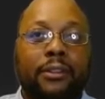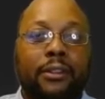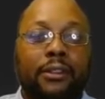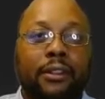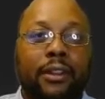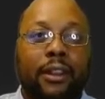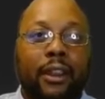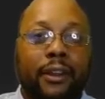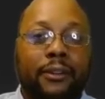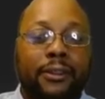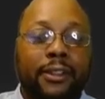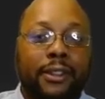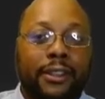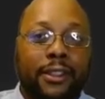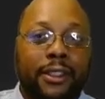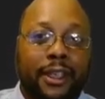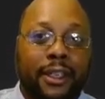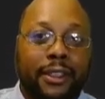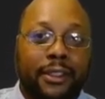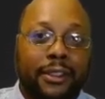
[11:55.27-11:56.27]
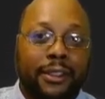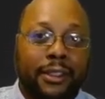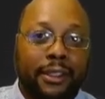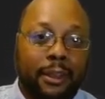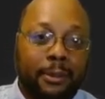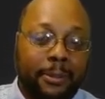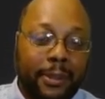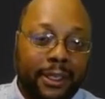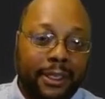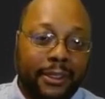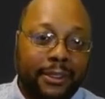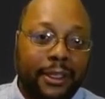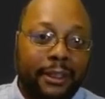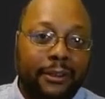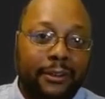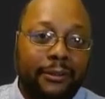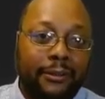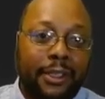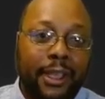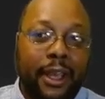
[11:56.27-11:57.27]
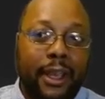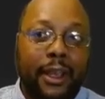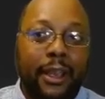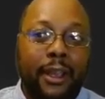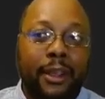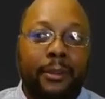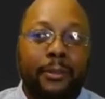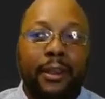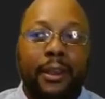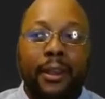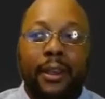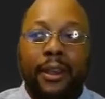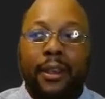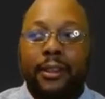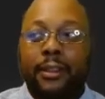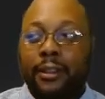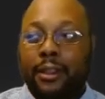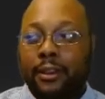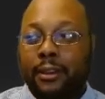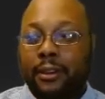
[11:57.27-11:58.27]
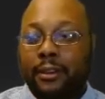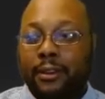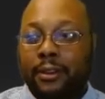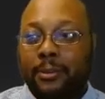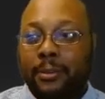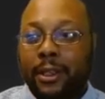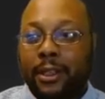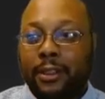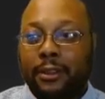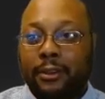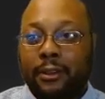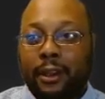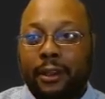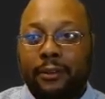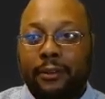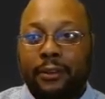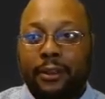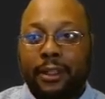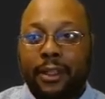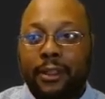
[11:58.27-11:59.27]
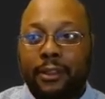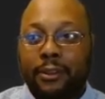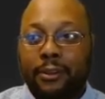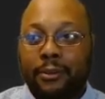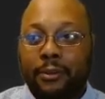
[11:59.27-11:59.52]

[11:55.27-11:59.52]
You have to test a piece at a time to make sure everything is